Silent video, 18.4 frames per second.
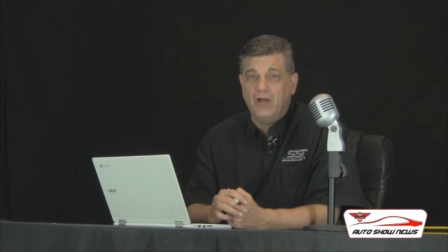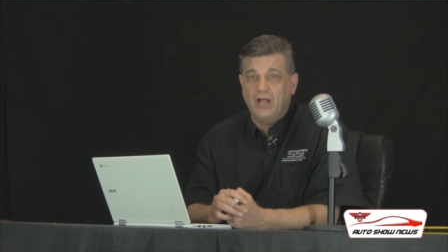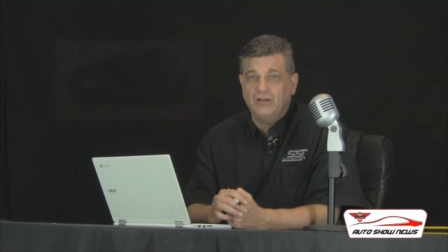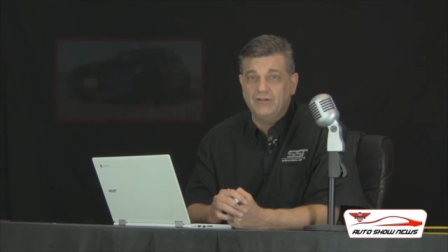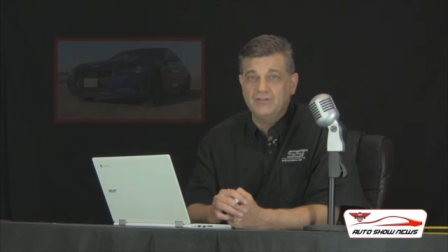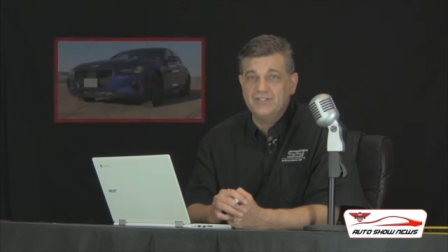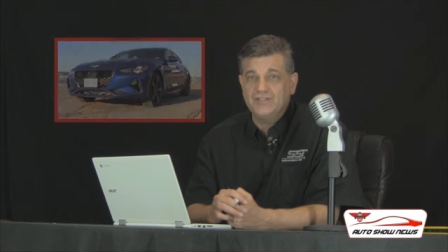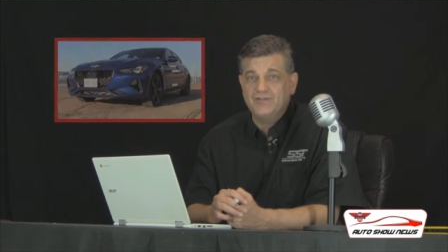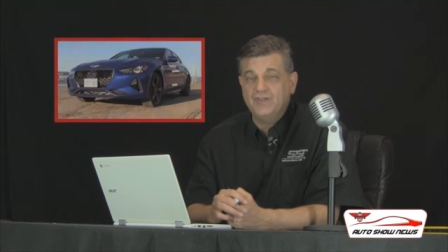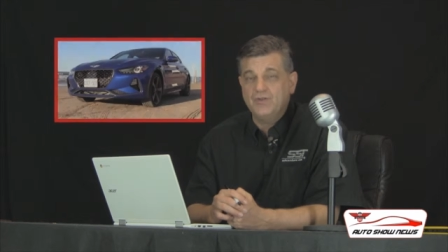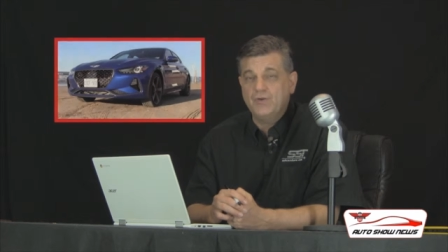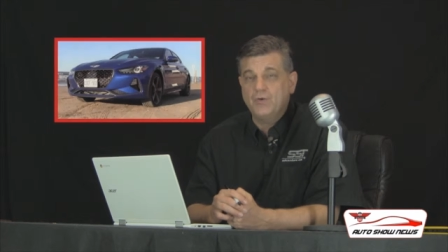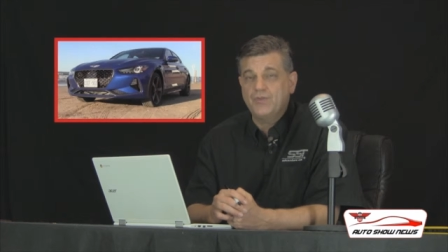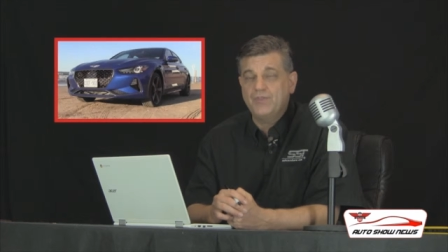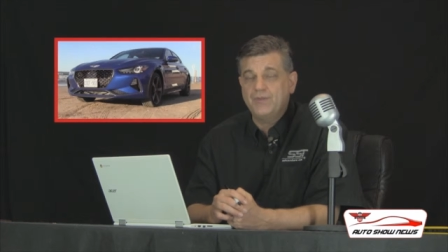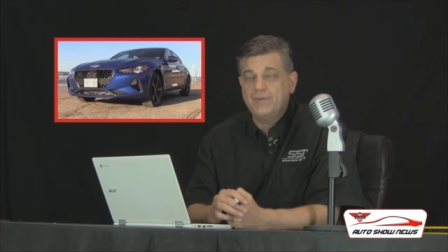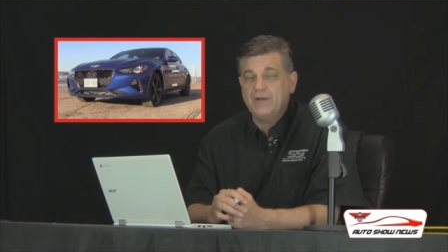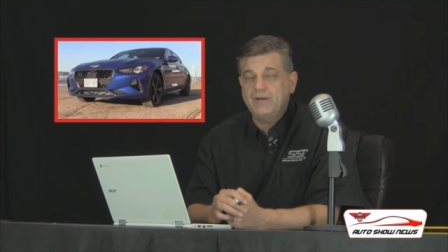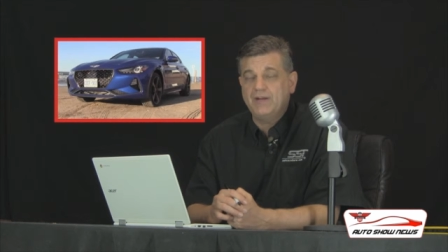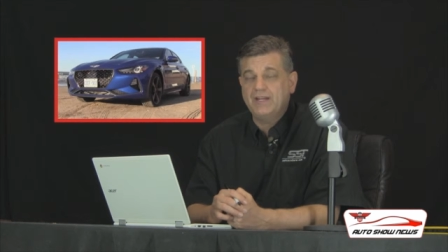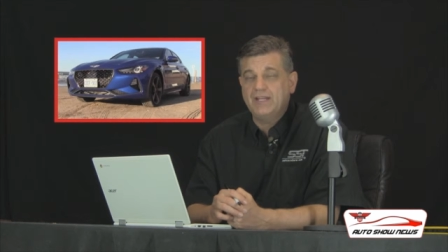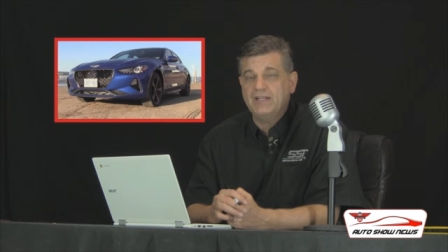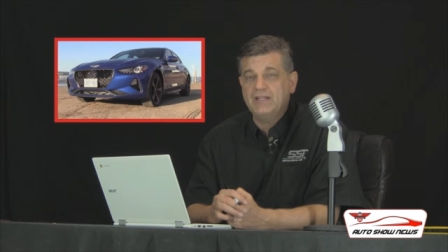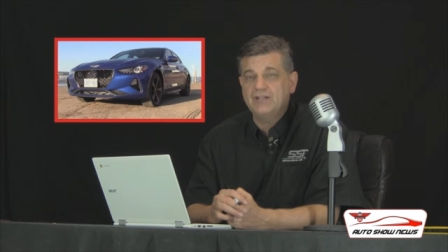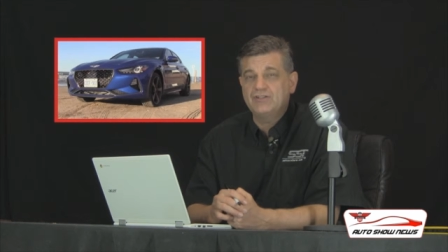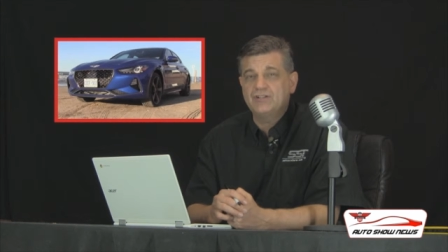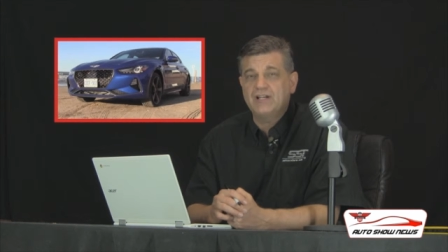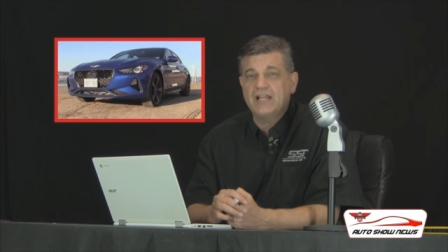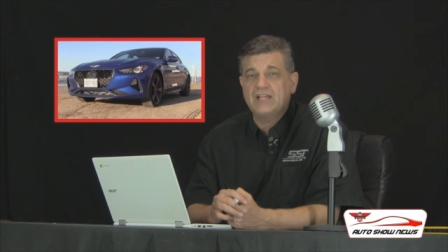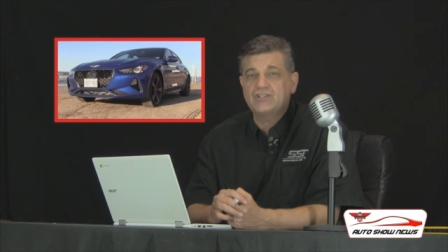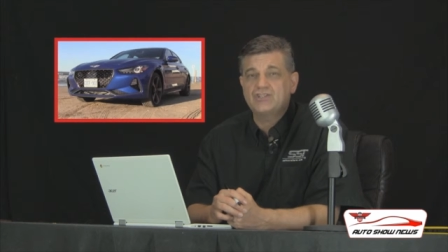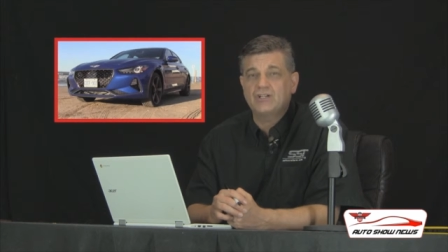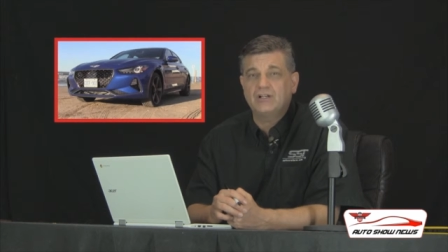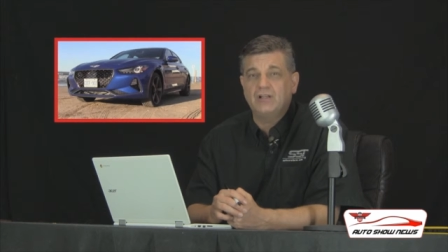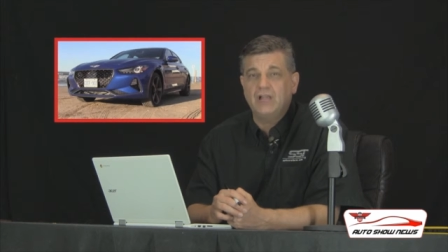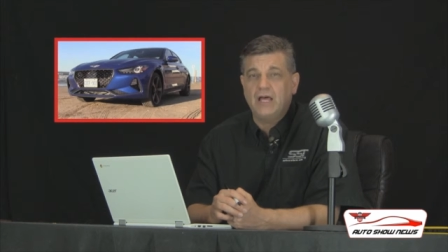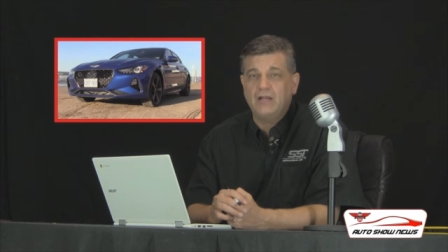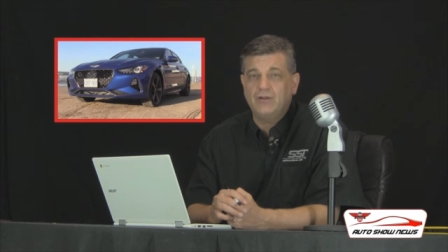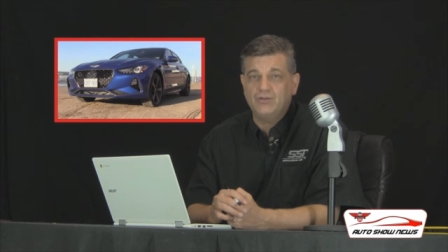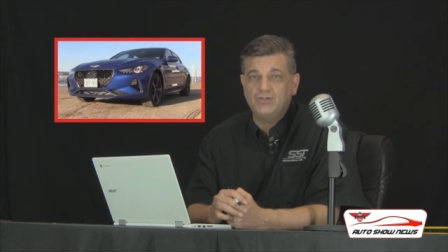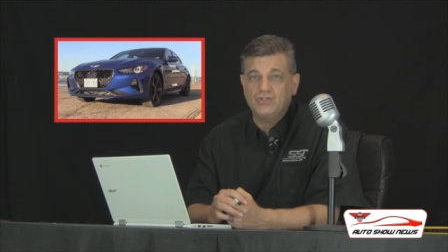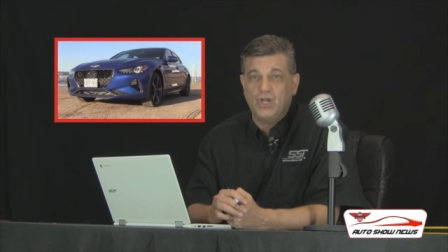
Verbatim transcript: honors at the North American International Auto